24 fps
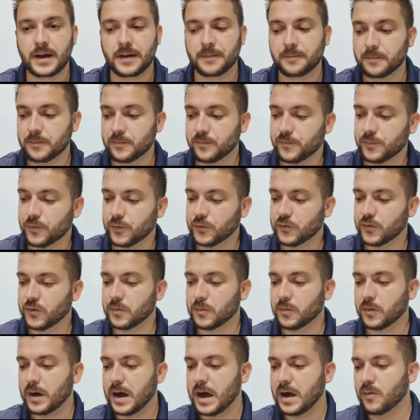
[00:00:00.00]
First of
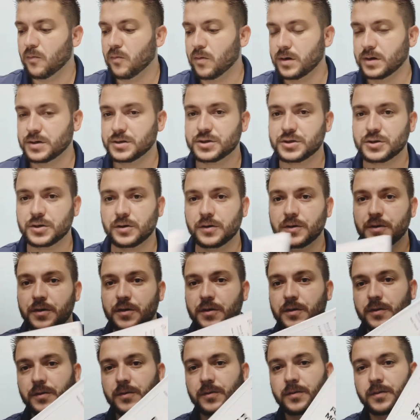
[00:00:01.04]
all, I want to show
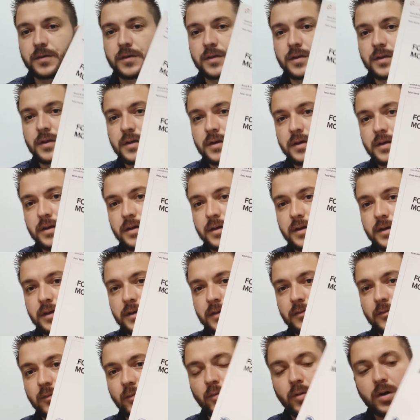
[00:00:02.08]
you
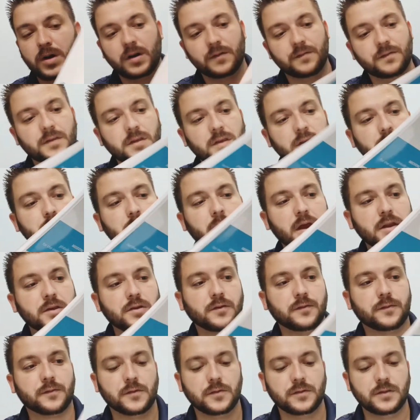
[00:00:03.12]
one of the manual
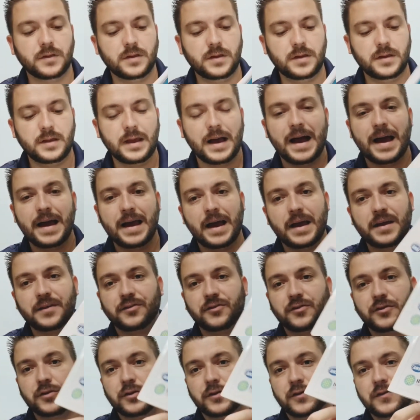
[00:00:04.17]
from the
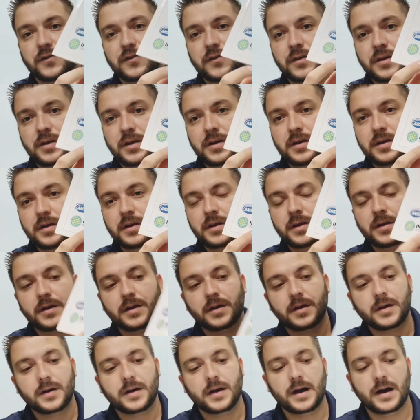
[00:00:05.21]
IICRC.
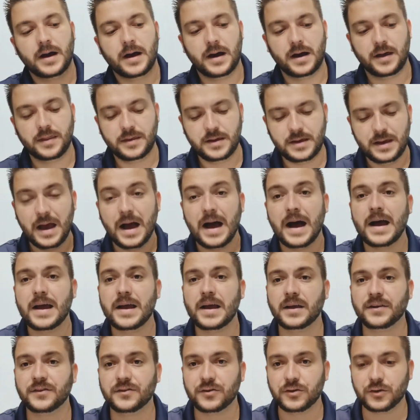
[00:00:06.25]
The
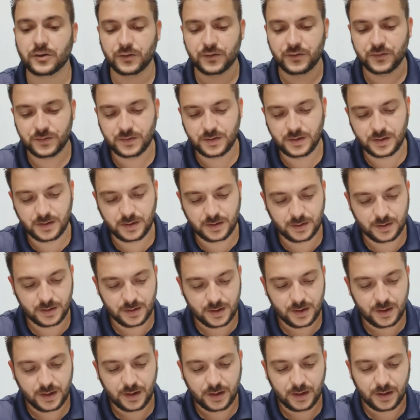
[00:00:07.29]
IICRC
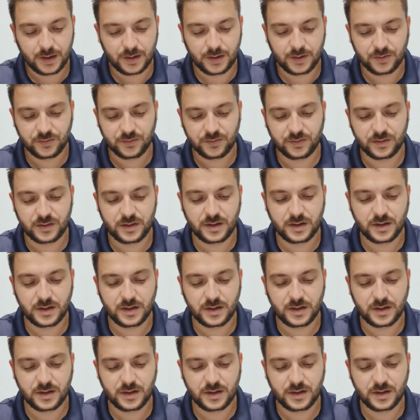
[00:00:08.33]
is the